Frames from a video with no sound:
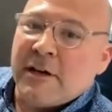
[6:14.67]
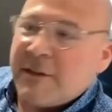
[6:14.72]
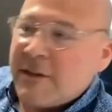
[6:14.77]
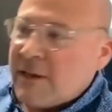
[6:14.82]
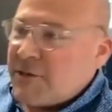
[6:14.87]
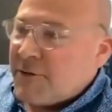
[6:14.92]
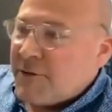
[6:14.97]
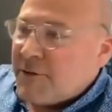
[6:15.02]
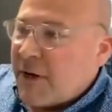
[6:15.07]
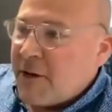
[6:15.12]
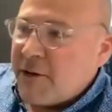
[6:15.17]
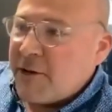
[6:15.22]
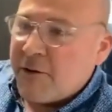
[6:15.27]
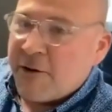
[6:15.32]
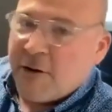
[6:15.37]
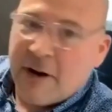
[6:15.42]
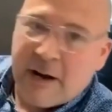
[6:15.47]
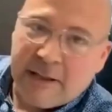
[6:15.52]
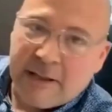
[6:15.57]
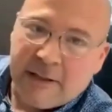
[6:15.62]
That
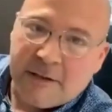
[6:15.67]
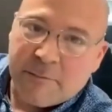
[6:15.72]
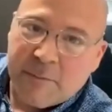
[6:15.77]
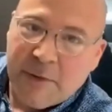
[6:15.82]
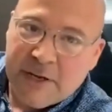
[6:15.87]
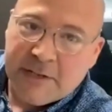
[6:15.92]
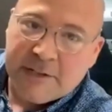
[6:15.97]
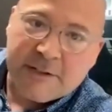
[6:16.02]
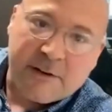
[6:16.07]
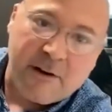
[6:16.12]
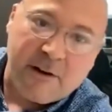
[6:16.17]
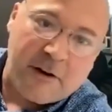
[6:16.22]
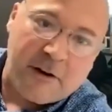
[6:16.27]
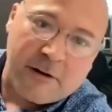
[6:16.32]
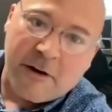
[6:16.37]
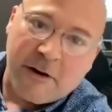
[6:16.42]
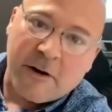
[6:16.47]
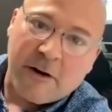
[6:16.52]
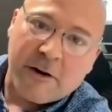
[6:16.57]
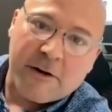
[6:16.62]
triangular island makes it
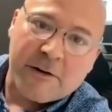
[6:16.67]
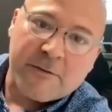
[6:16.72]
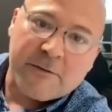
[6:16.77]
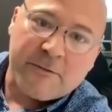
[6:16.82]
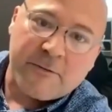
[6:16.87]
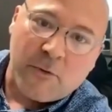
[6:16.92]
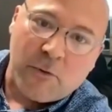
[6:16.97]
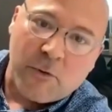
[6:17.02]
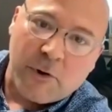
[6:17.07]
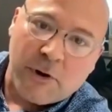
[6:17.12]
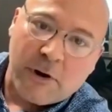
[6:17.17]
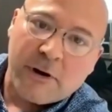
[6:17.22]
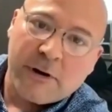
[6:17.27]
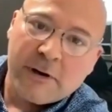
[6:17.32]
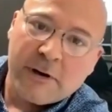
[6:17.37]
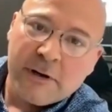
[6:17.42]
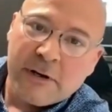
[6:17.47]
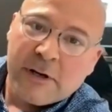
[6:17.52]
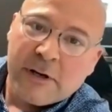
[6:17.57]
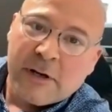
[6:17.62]
harder for,
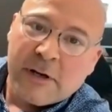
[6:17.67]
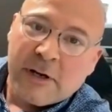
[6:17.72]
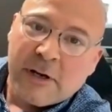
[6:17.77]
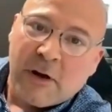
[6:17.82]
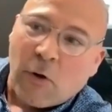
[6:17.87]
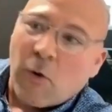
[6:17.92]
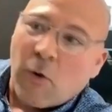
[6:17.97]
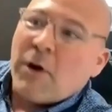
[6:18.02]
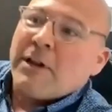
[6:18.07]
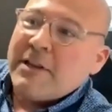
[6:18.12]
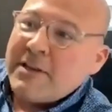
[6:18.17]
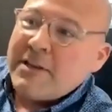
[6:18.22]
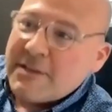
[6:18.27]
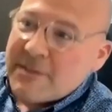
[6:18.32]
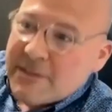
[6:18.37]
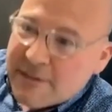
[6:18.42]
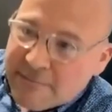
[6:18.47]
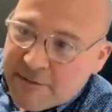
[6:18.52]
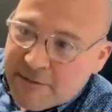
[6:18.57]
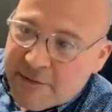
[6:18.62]
or at
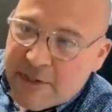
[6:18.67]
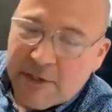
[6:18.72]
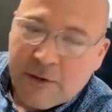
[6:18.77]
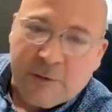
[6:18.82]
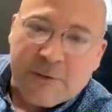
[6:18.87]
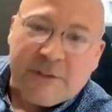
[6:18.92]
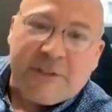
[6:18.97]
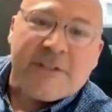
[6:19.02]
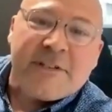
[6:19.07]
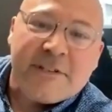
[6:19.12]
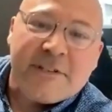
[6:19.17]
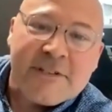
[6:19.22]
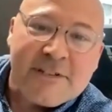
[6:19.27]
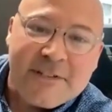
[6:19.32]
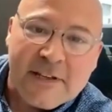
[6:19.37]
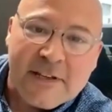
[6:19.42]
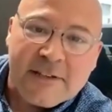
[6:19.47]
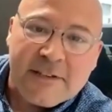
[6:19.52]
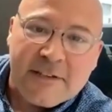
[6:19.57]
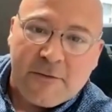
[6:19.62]
least,
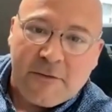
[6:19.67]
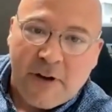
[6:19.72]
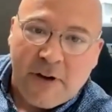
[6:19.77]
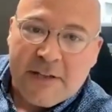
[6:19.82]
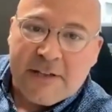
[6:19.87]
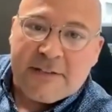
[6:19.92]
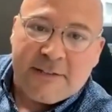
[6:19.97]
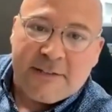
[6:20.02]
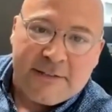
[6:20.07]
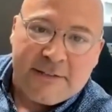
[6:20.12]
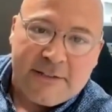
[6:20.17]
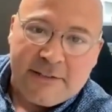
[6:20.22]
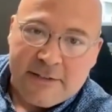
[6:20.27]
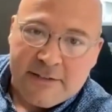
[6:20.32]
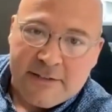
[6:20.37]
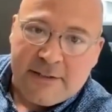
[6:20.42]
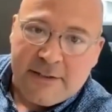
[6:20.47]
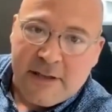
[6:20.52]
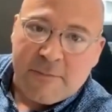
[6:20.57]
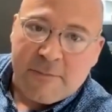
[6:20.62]

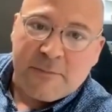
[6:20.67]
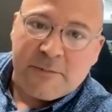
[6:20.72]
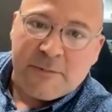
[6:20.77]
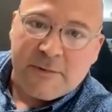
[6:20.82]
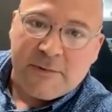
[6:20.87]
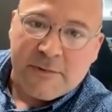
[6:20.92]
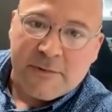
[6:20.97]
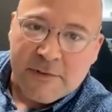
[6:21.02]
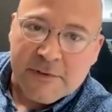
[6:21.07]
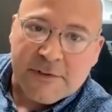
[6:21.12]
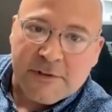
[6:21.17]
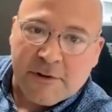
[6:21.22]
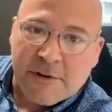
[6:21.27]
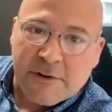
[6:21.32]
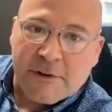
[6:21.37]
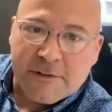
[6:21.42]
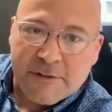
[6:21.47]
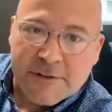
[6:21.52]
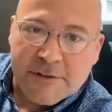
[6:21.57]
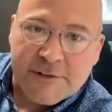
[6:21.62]
disincentivizes them to
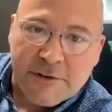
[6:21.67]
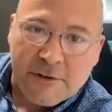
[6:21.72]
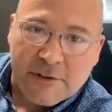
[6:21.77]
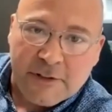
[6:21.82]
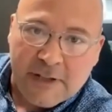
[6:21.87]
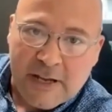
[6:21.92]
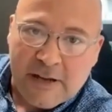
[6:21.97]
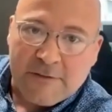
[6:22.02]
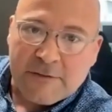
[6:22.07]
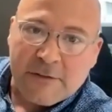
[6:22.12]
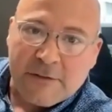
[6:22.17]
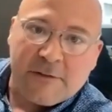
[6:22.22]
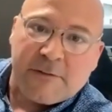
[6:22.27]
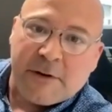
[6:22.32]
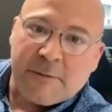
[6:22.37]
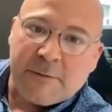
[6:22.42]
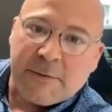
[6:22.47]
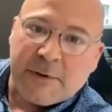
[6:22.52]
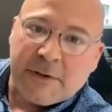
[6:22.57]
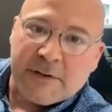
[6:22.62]
turn left,
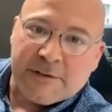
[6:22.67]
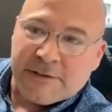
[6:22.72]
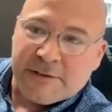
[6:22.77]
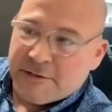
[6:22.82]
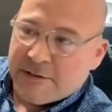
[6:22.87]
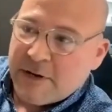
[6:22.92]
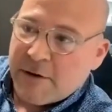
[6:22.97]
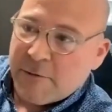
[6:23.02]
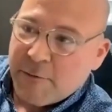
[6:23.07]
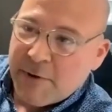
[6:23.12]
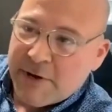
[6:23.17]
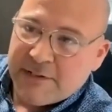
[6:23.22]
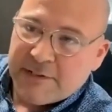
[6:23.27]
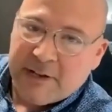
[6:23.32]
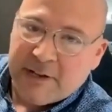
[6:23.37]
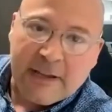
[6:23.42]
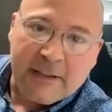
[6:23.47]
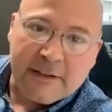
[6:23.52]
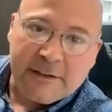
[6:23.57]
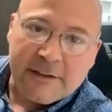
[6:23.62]
right? Because there's that raised
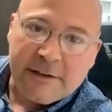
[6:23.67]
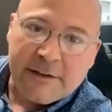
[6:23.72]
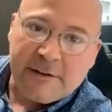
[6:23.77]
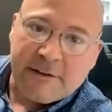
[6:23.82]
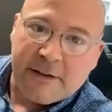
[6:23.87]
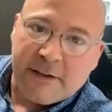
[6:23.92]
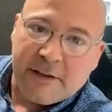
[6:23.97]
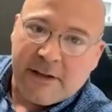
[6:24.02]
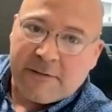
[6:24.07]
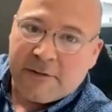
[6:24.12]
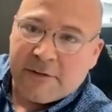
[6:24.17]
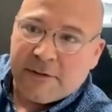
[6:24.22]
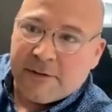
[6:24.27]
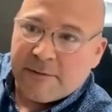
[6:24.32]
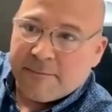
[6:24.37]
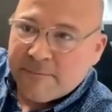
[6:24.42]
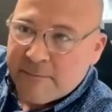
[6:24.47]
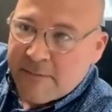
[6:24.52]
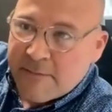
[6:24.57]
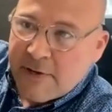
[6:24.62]
island there, they have to
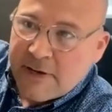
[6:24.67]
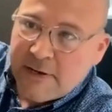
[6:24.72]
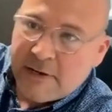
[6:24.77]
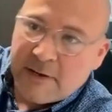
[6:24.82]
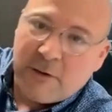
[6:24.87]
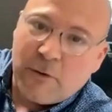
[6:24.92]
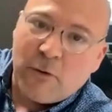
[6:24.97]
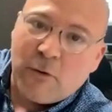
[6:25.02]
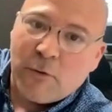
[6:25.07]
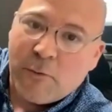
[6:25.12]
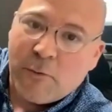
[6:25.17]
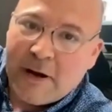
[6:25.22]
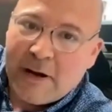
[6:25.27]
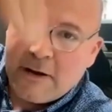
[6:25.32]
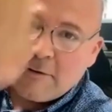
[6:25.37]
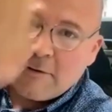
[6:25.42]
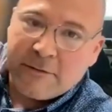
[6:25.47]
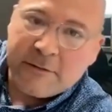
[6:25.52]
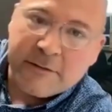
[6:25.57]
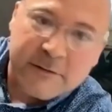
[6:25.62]
go
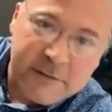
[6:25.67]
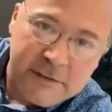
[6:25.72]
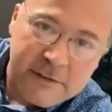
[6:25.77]
around.